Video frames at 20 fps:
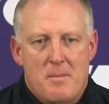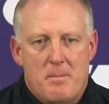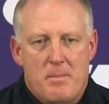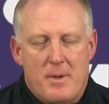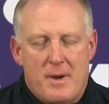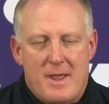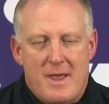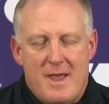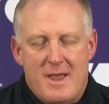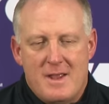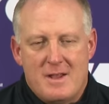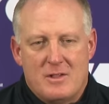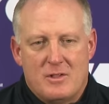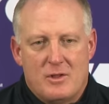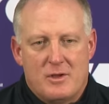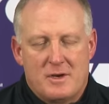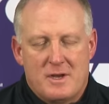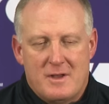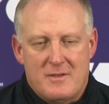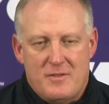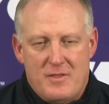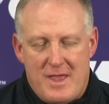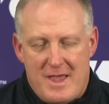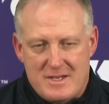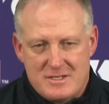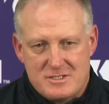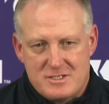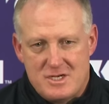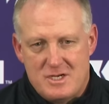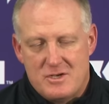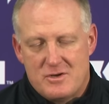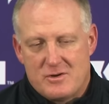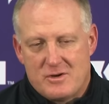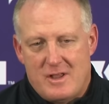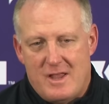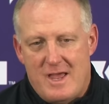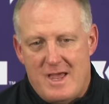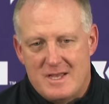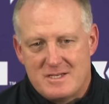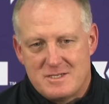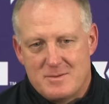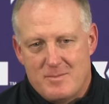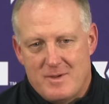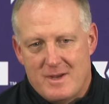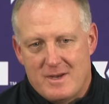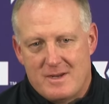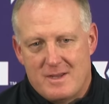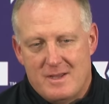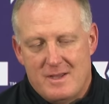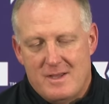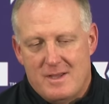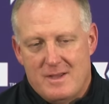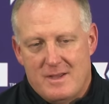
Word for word: But I look at that senior class, I'm like,